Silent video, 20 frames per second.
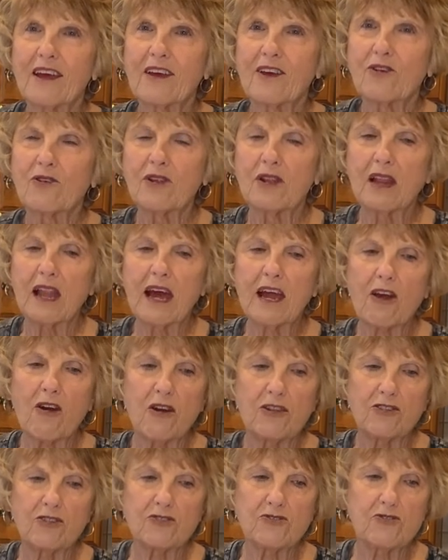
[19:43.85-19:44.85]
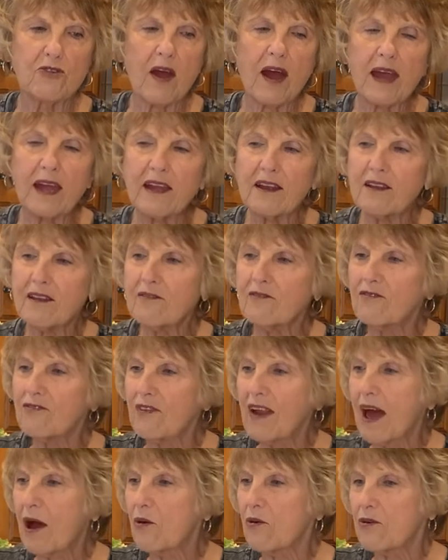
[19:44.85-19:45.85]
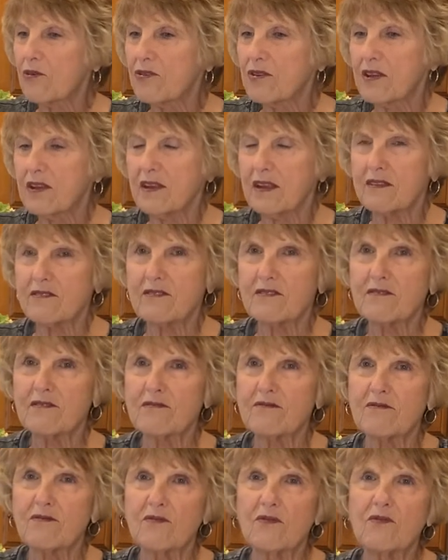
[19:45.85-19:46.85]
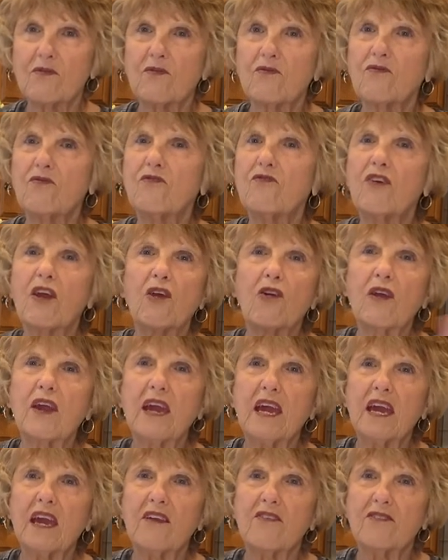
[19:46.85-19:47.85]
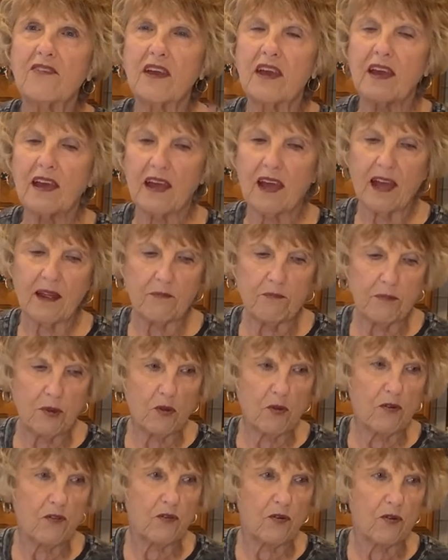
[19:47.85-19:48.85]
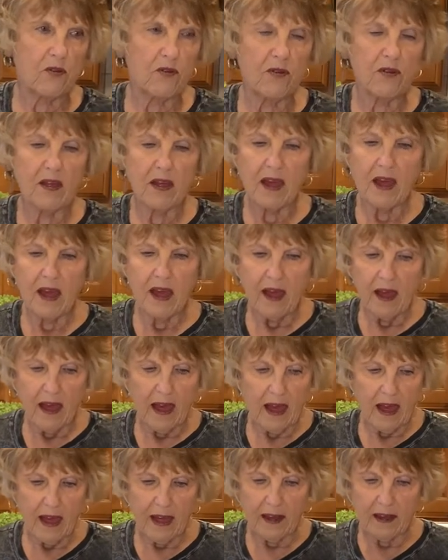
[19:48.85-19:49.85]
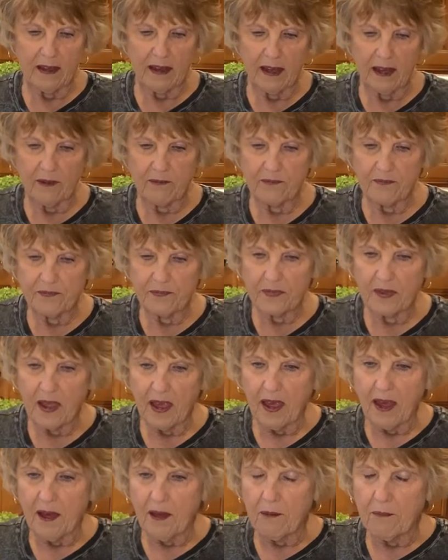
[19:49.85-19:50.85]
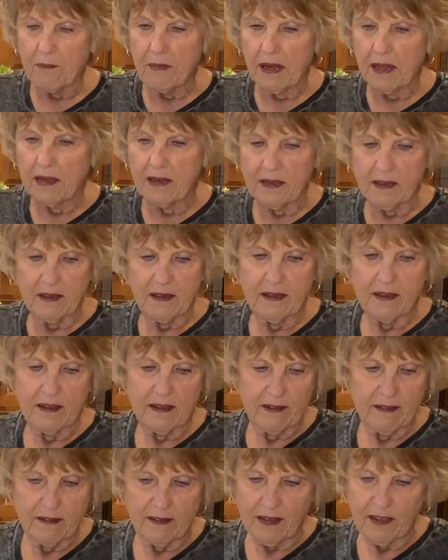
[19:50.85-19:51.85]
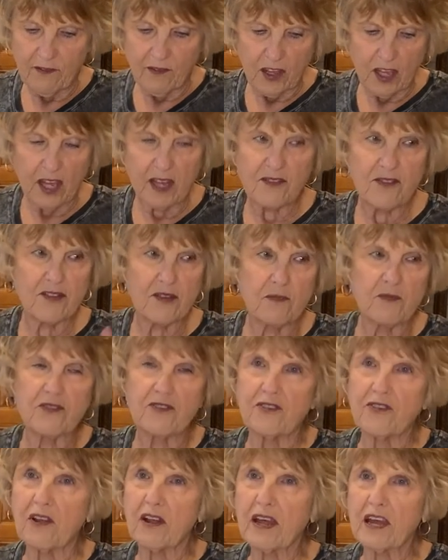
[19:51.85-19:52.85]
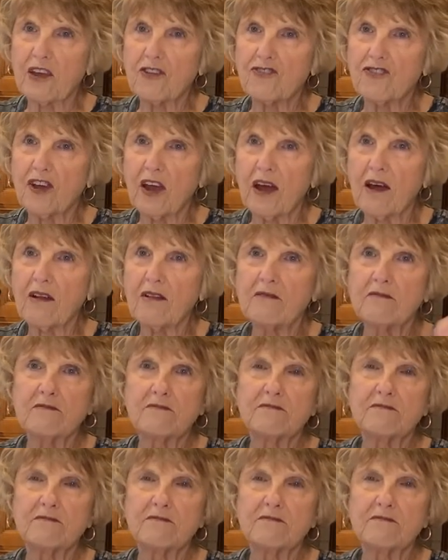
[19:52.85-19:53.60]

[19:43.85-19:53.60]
good luck on your drying flowers, and it's very easy and beautiful. And uh, but if you get some silica gel,